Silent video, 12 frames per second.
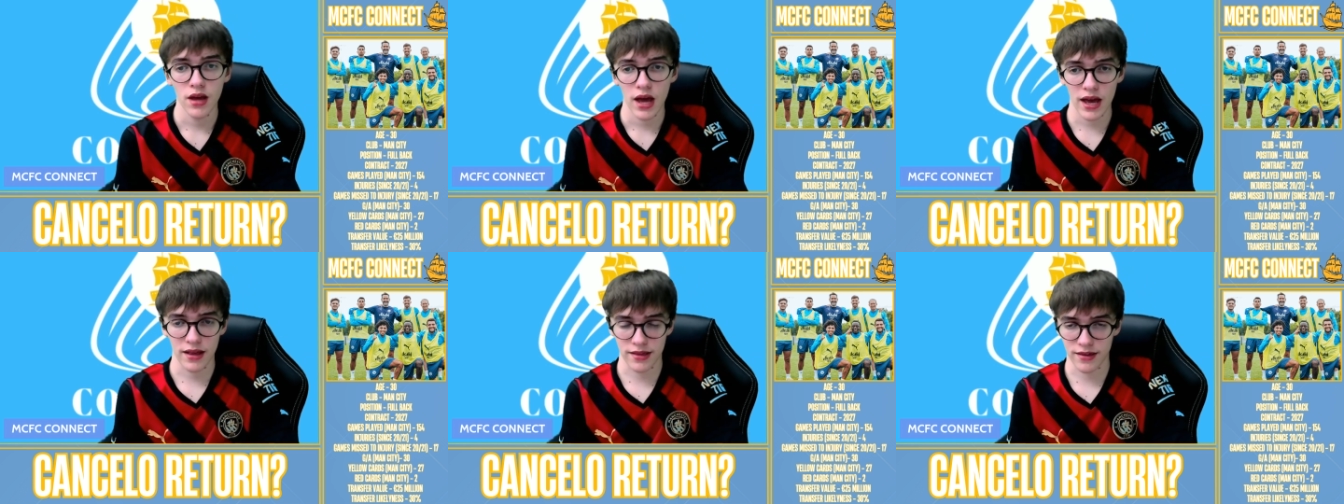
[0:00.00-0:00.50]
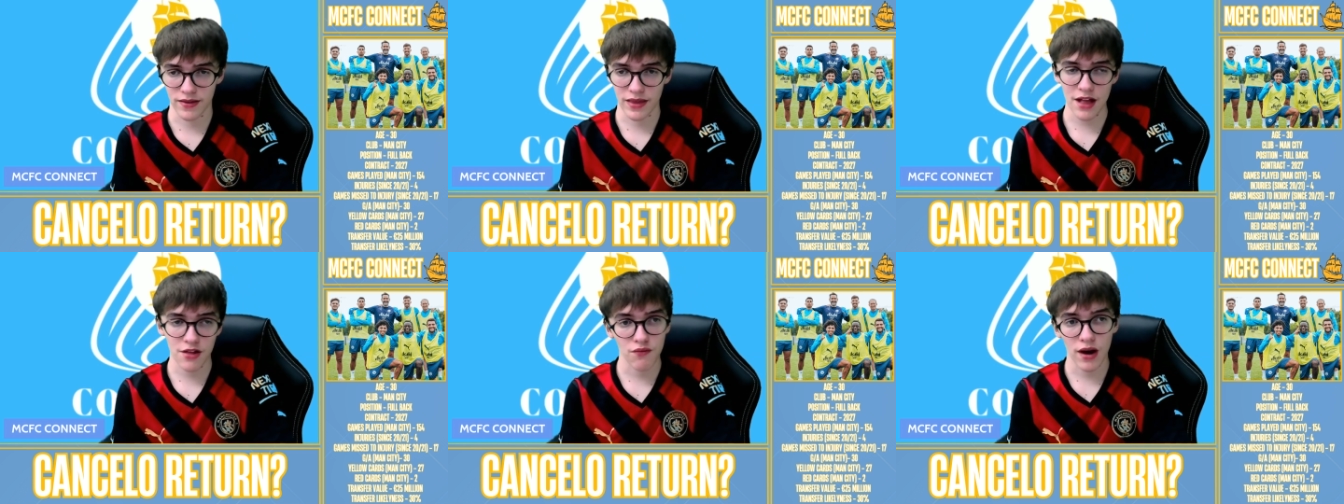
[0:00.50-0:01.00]
And so
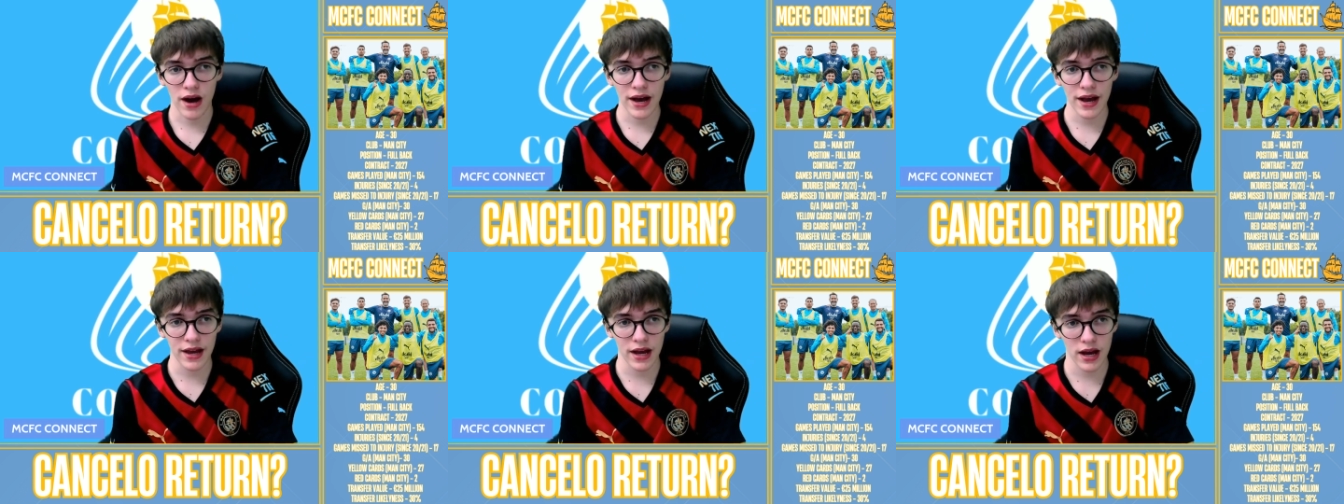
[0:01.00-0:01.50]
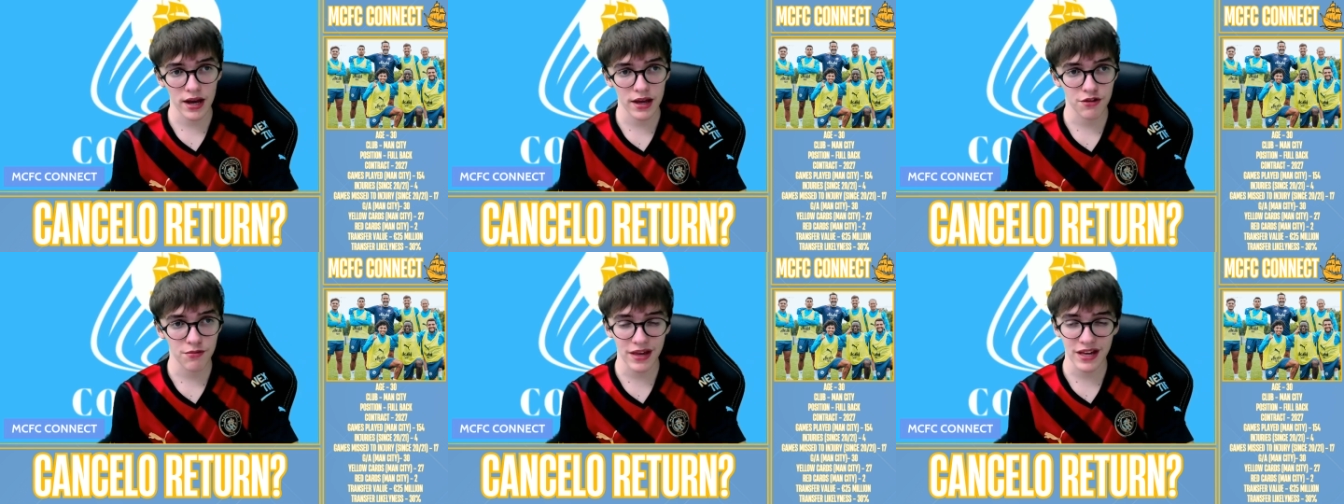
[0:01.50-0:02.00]
that's why I
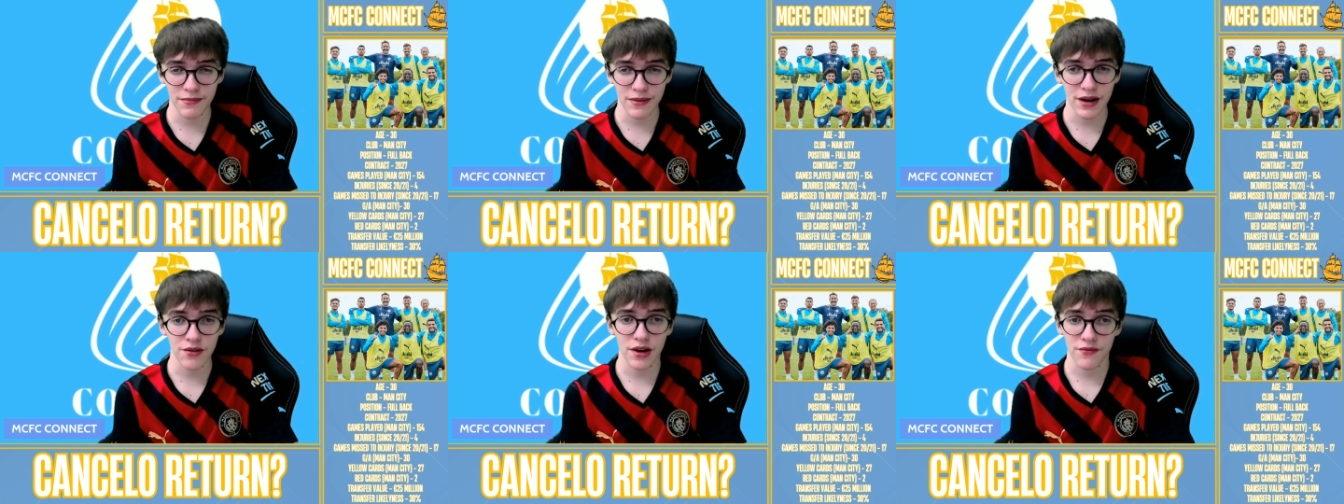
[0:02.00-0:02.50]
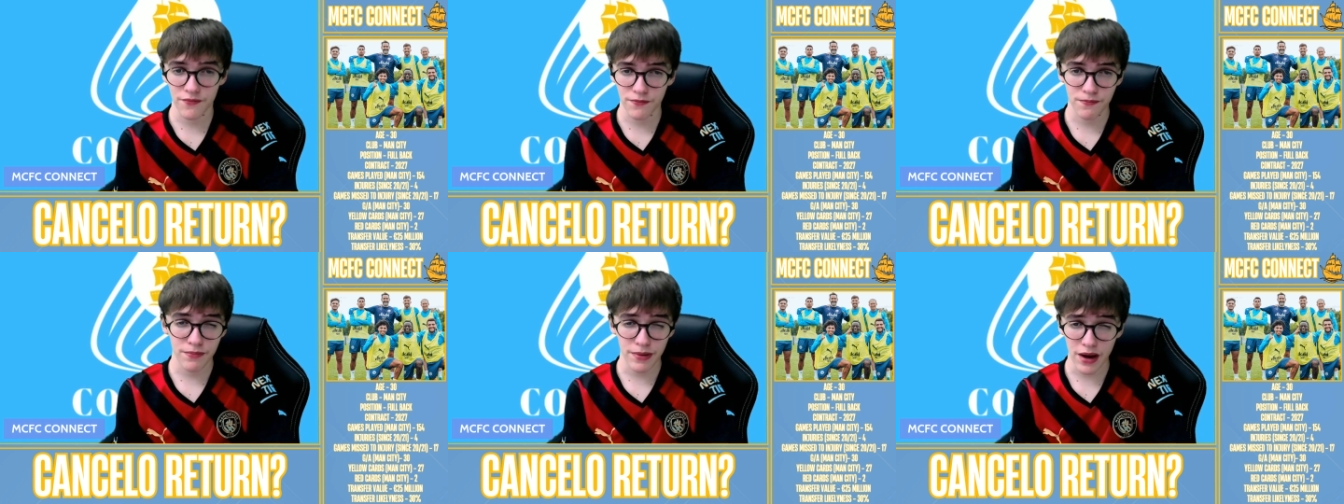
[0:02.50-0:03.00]
speak about a,
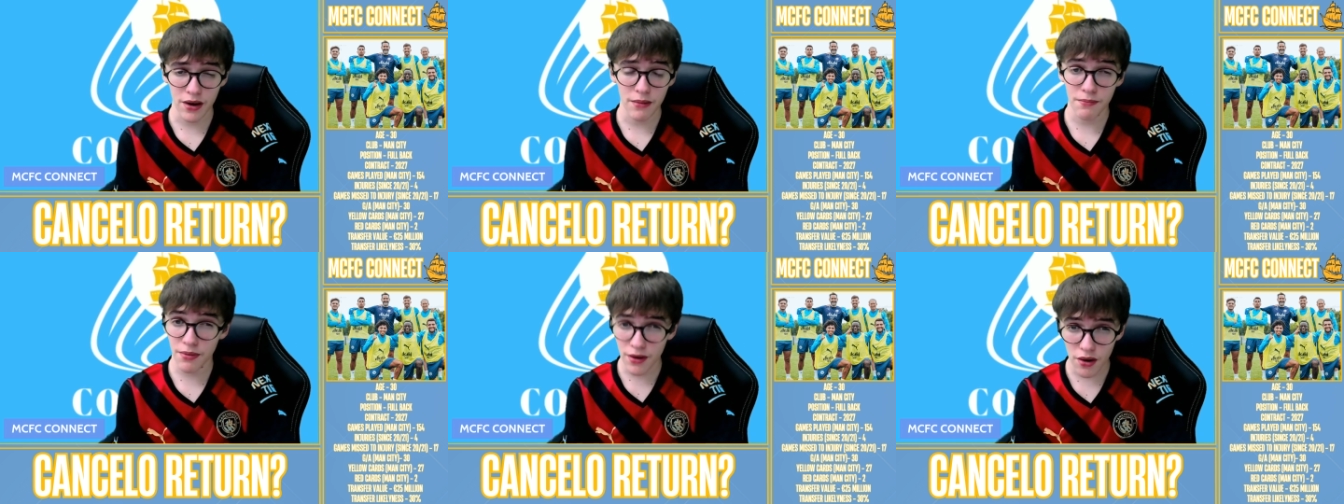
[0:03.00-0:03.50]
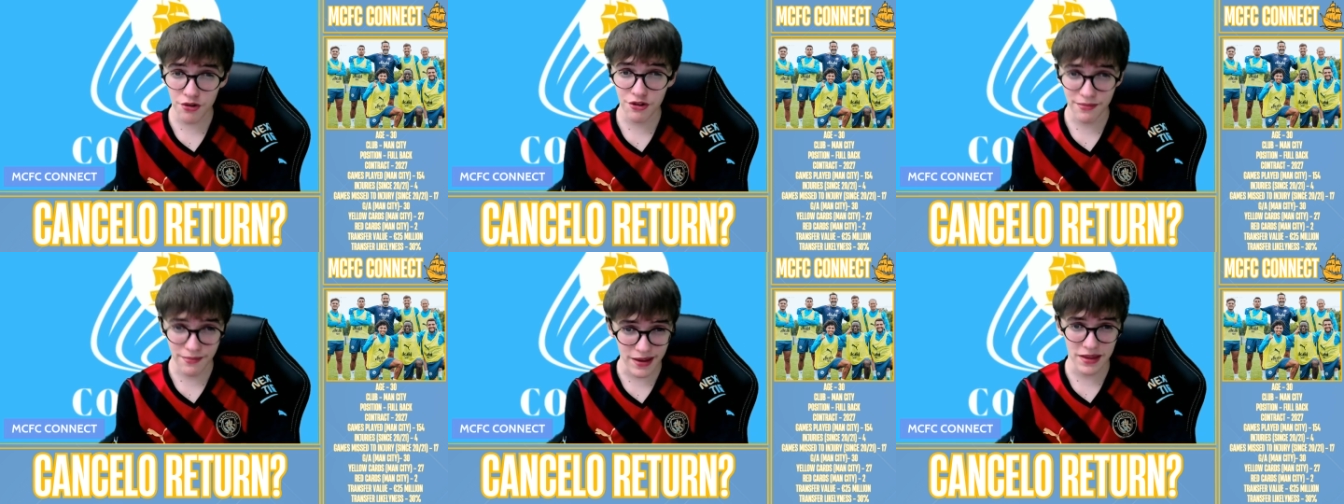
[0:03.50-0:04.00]

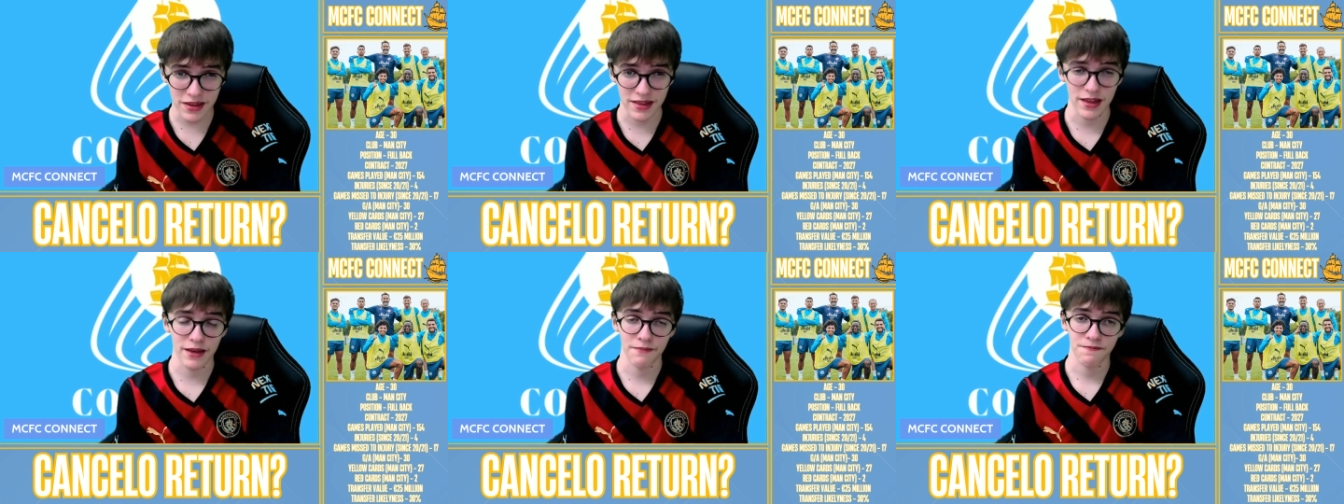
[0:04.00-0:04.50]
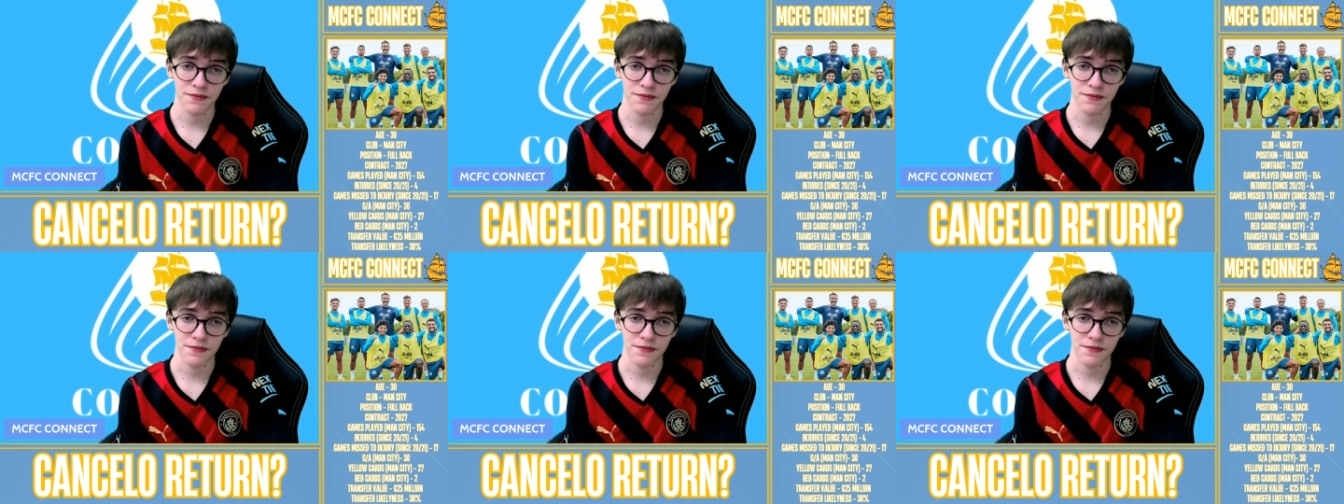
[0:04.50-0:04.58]
possibility